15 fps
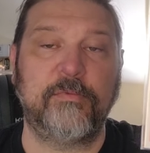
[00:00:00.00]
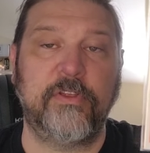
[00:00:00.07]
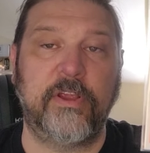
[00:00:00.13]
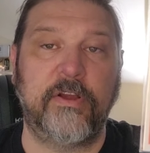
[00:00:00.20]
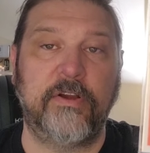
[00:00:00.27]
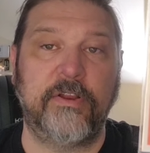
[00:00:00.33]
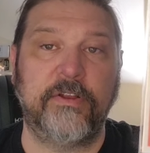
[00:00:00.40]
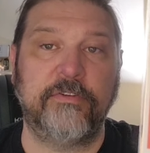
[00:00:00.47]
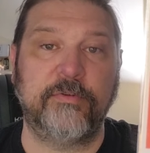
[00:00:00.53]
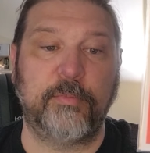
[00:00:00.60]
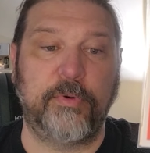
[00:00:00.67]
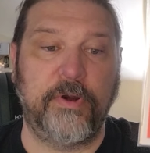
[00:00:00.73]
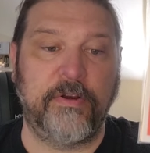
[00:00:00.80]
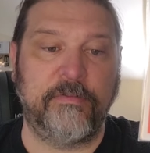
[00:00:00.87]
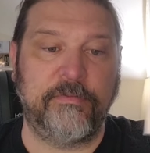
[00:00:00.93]
And last but
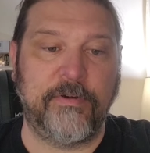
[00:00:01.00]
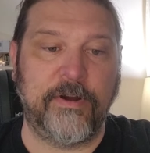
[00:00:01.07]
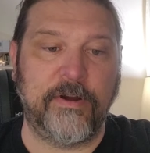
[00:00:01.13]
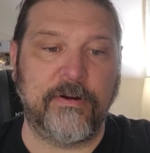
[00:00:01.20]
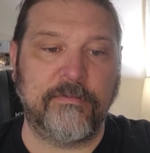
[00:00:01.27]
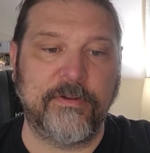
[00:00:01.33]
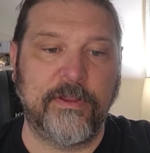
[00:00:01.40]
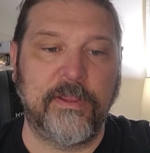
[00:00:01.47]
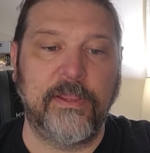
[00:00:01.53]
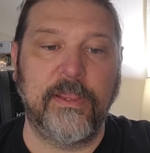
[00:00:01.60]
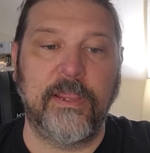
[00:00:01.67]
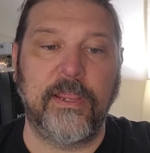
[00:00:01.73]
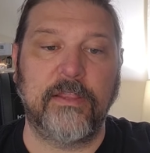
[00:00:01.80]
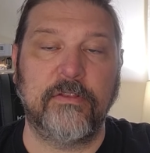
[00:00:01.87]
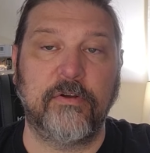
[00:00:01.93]
not least, a
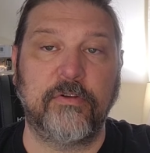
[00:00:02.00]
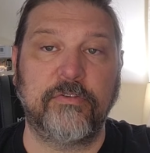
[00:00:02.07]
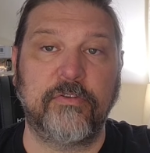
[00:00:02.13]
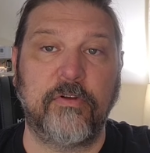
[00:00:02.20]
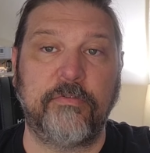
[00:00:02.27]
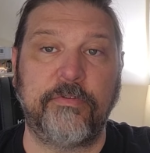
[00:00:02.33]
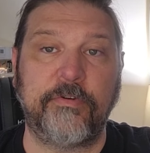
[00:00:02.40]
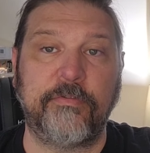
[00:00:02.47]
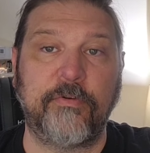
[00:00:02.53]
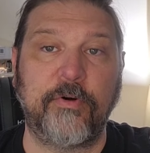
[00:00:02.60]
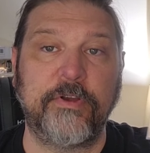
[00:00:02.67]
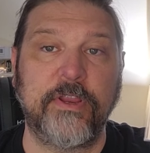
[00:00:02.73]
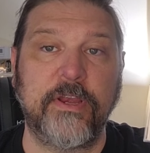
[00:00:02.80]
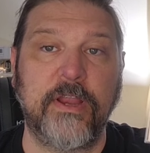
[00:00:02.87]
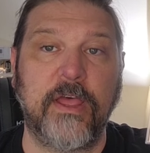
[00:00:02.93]
2001 Topps
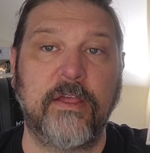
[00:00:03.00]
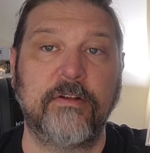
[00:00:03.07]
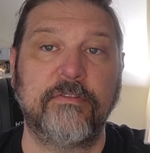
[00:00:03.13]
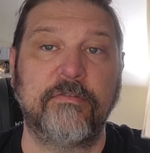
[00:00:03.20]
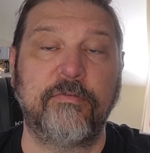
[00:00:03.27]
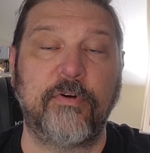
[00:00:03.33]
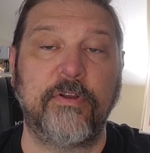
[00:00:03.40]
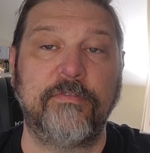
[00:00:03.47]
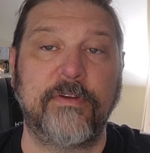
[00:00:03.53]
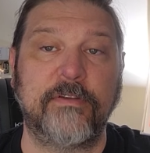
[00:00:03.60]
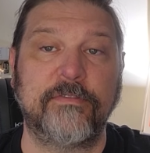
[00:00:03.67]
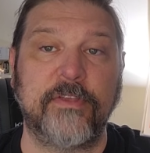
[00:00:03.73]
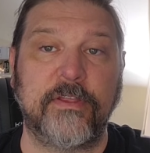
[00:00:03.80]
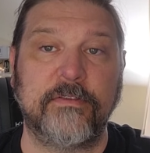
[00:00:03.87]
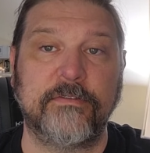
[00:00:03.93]
Heritage Brett Favre.
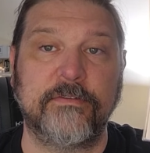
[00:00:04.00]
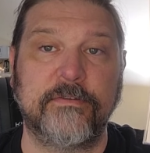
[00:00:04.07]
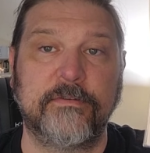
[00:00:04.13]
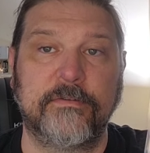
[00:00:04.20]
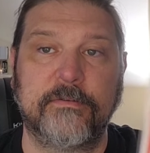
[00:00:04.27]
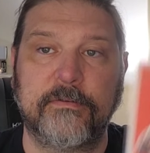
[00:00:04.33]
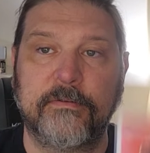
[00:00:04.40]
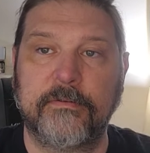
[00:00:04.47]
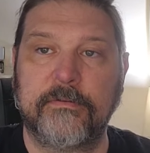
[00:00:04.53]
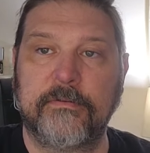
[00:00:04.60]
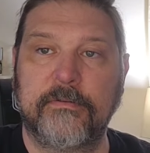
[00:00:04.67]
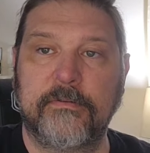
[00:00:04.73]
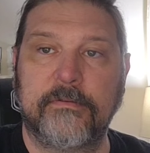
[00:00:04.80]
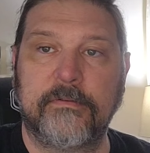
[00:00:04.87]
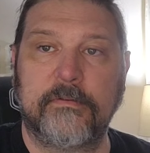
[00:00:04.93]
And those sold for
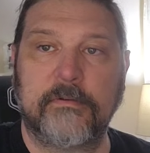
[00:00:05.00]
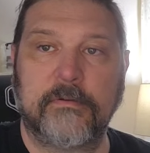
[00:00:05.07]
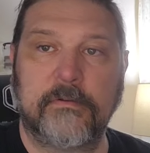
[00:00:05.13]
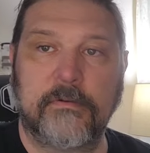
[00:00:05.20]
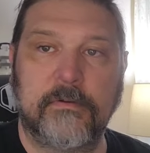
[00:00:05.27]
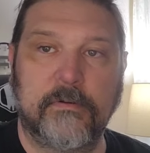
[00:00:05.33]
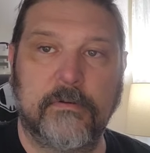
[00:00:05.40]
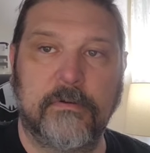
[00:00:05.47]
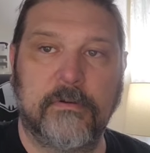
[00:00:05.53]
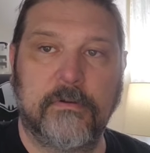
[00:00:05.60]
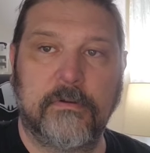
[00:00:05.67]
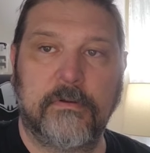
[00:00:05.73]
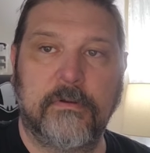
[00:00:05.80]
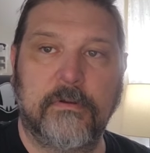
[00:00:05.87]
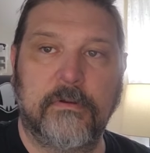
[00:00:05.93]

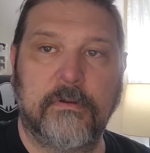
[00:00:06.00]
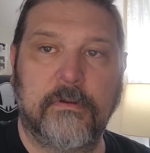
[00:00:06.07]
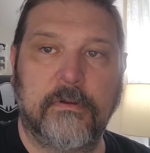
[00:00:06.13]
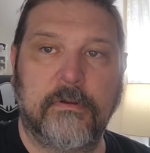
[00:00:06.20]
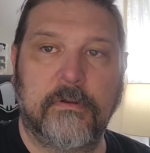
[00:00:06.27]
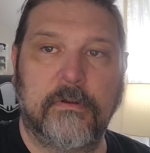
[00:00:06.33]
$14.45.